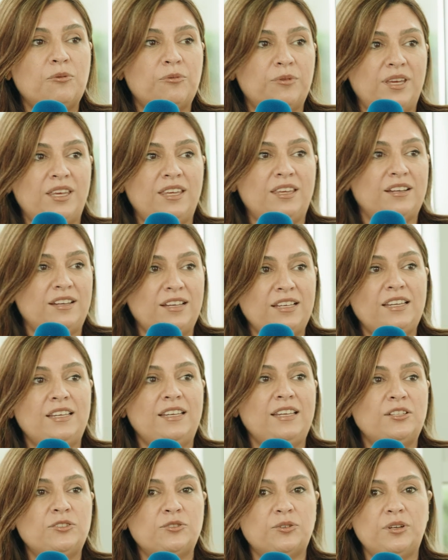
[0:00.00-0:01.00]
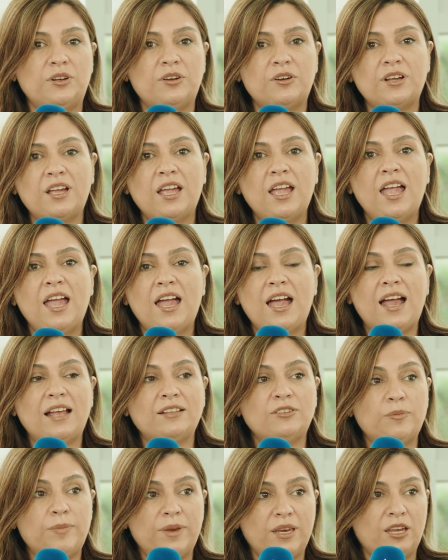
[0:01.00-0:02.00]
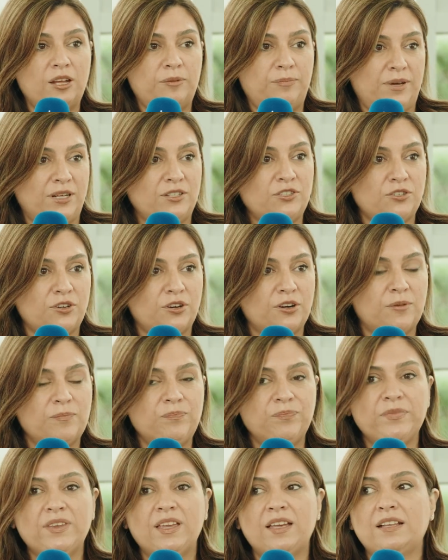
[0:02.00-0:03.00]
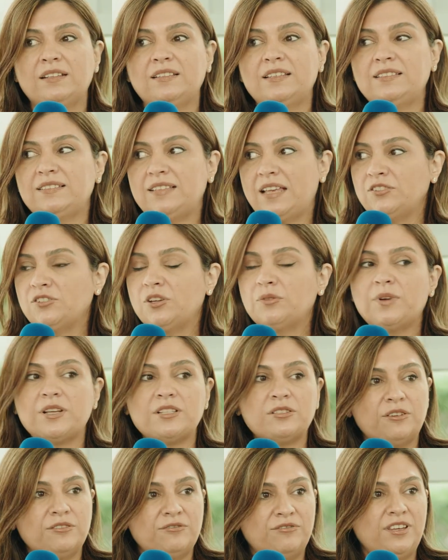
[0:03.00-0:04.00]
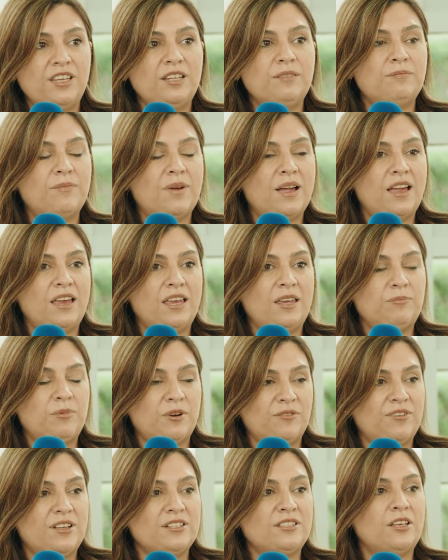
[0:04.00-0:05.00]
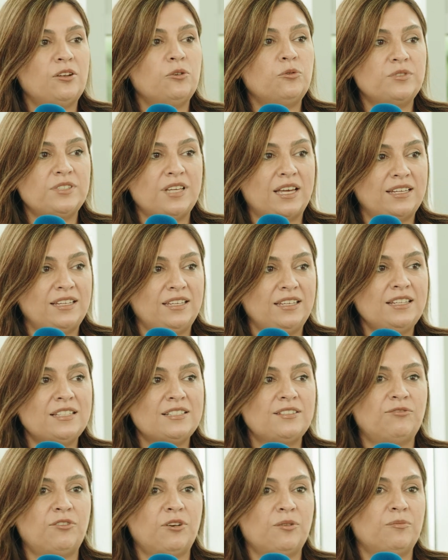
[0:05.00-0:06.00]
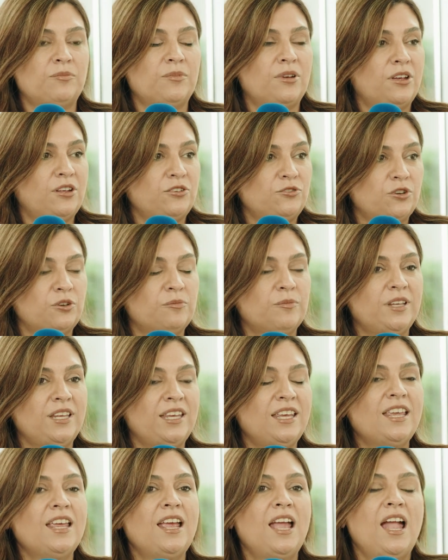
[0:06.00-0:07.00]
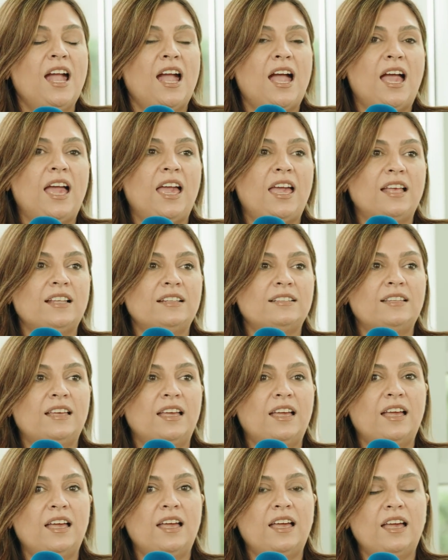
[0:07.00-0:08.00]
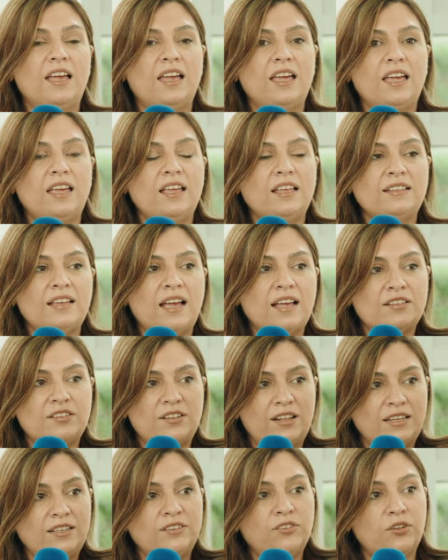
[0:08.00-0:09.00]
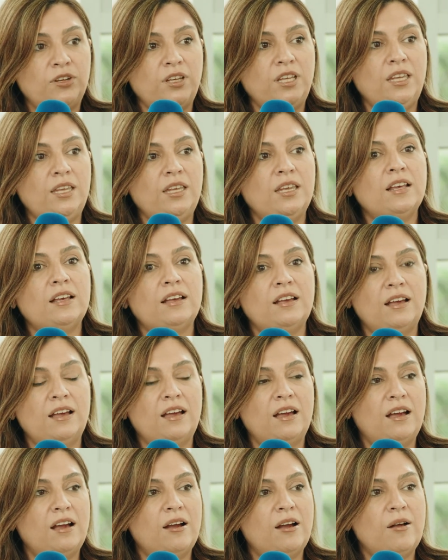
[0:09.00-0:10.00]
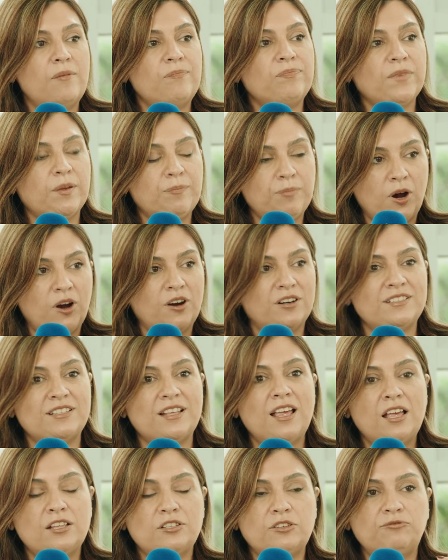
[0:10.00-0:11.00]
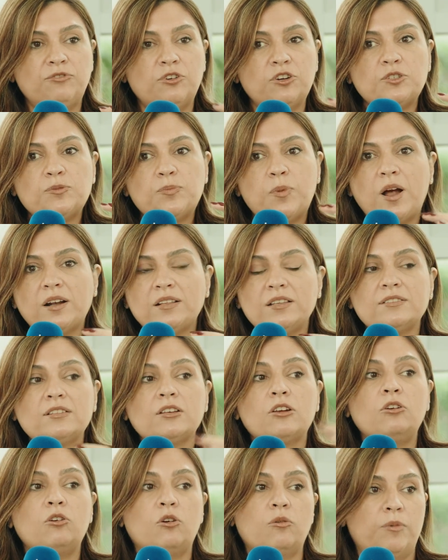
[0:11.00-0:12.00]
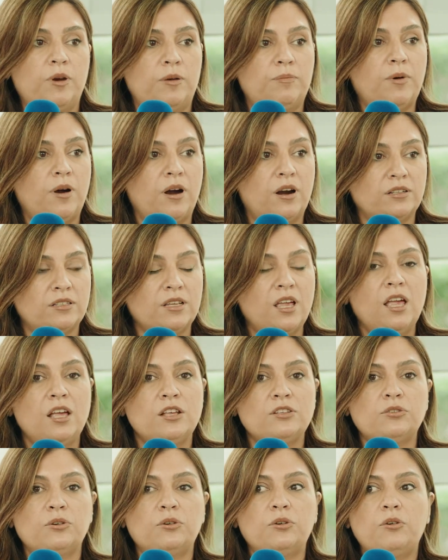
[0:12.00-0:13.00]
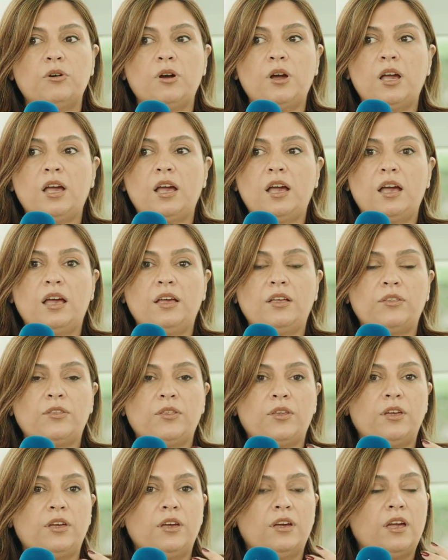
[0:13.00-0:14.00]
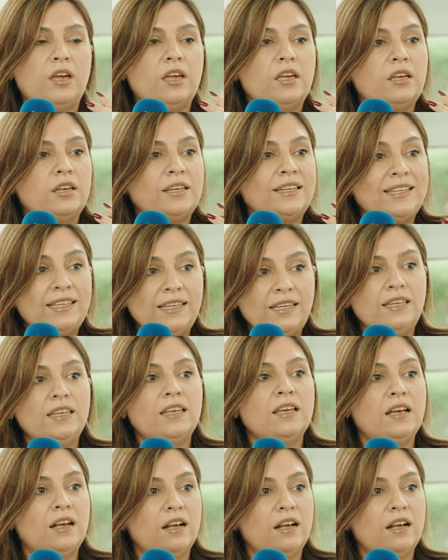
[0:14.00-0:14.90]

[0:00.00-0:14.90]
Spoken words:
we really need to look at the bigger picture. This session was convened by Professor Uta Kielz from Germany, and it has like three parts. The first part is a global part. So the key